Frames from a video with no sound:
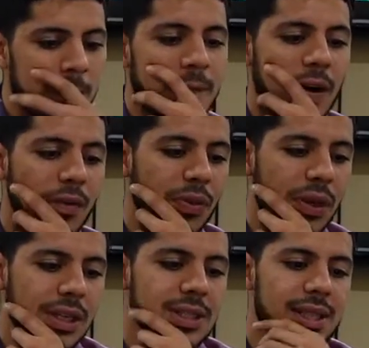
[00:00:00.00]
of
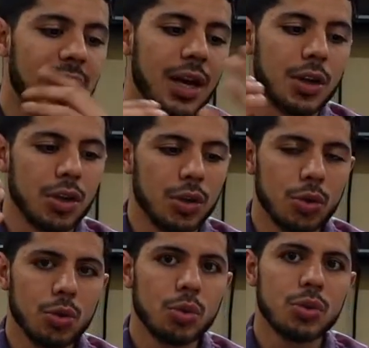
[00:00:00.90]
things that
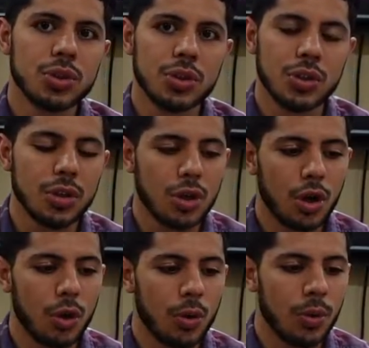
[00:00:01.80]
you should
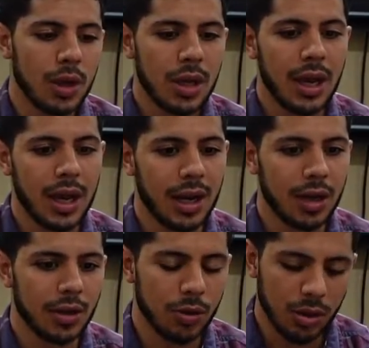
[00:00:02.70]
know
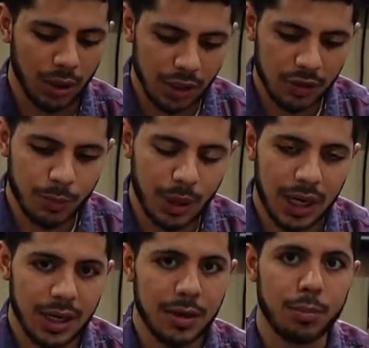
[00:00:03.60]
and live
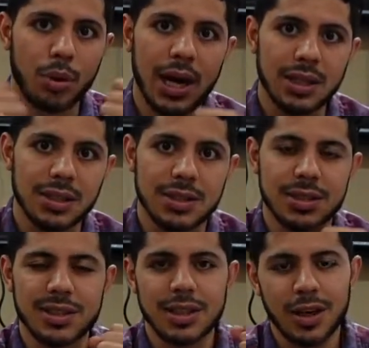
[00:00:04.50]
by and
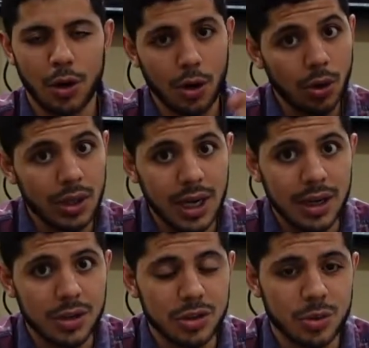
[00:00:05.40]
practice early on
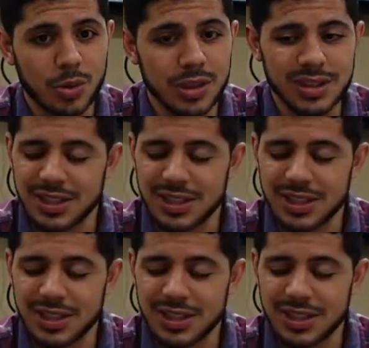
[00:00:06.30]
in your 20s